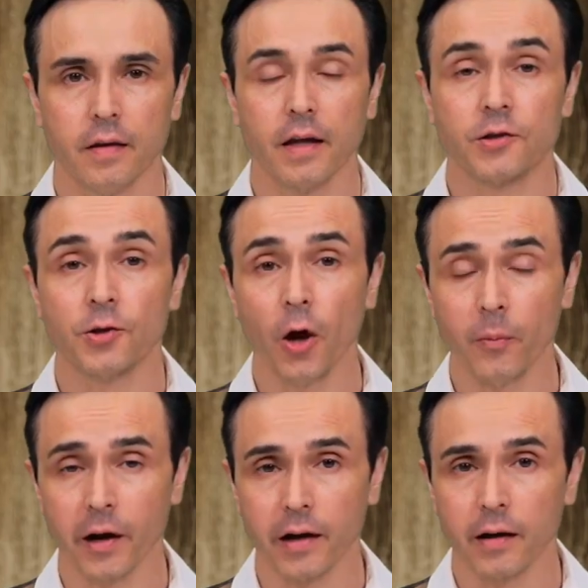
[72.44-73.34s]
That's
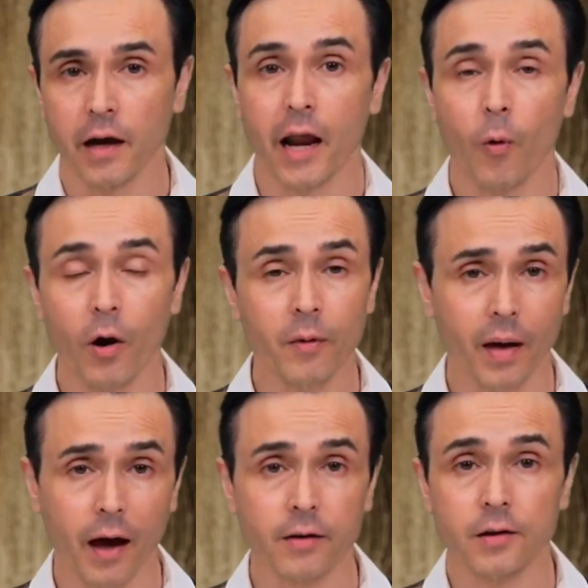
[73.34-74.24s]
turmeric. Now what
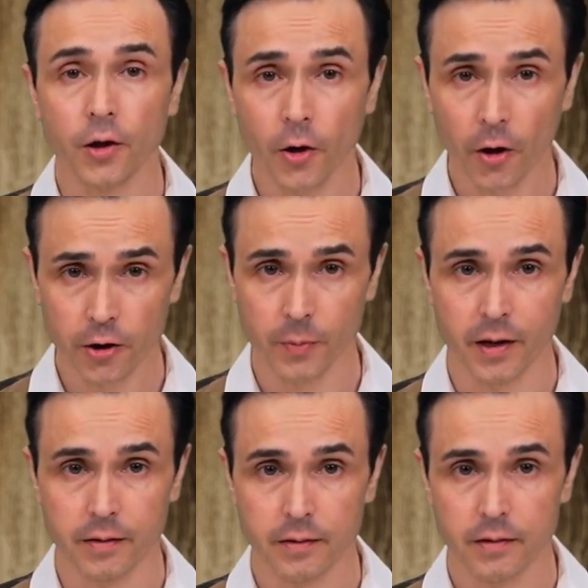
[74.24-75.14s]
about
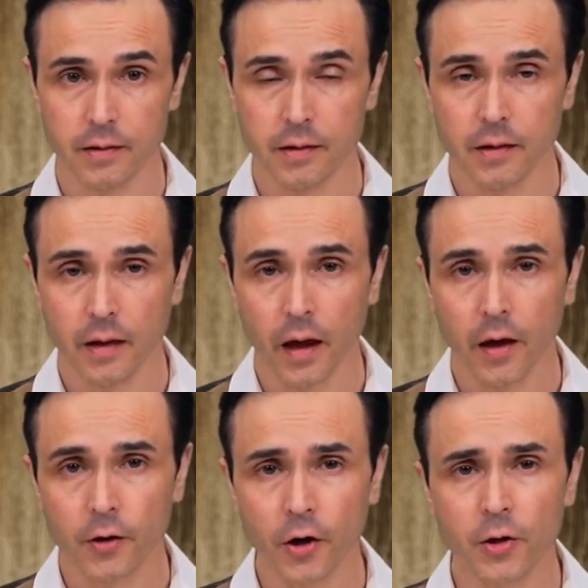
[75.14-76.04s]
curcumin?
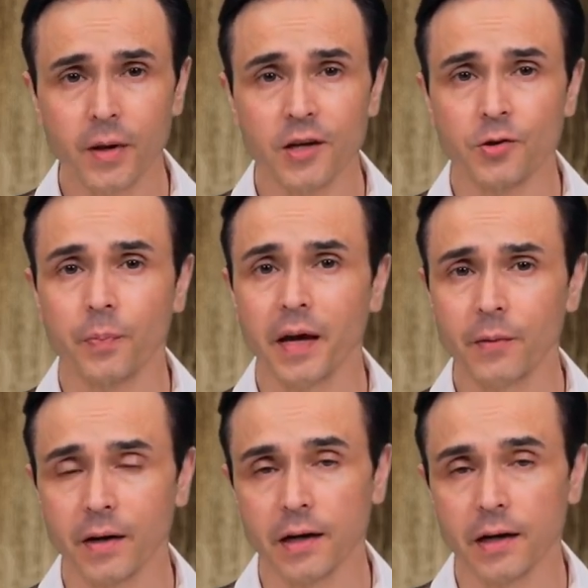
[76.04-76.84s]
Curcumin is a pigment